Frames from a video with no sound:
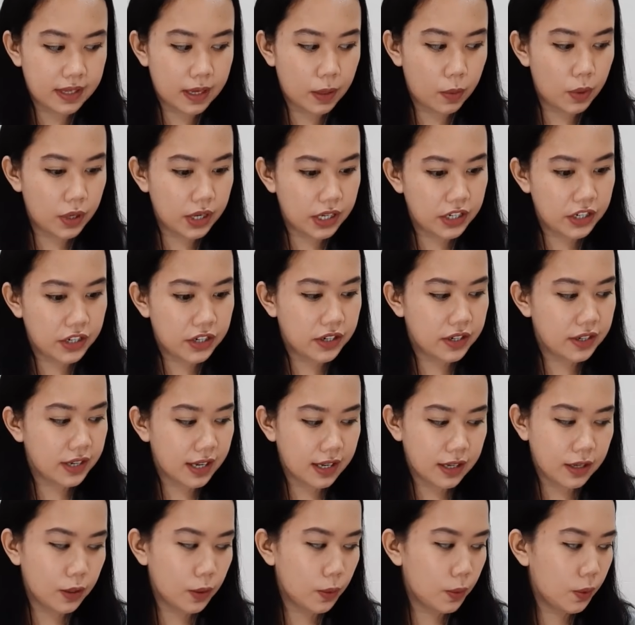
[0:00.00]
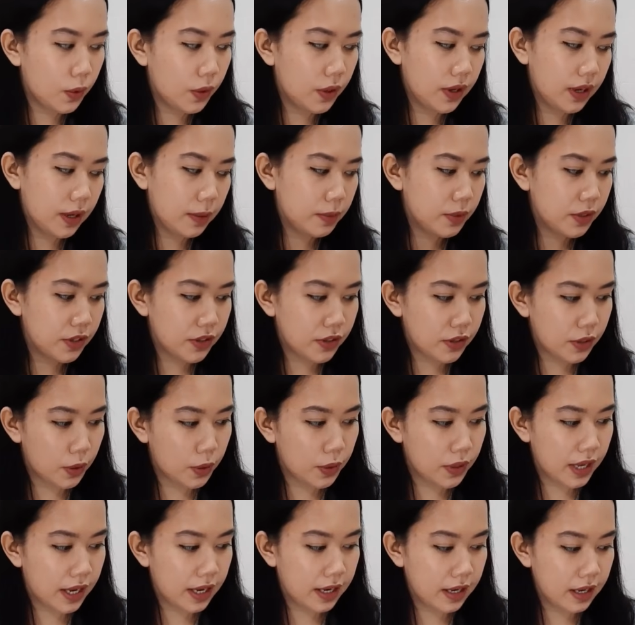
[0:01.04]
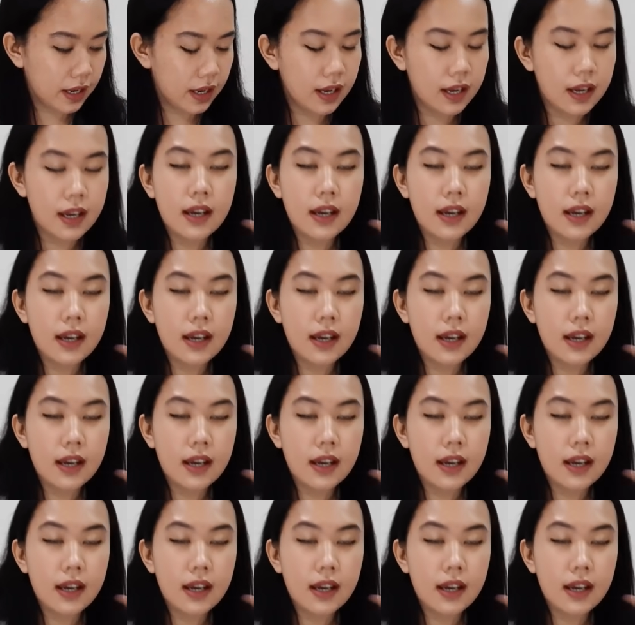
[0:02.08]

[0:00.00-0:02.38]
They want to shake your world up just so that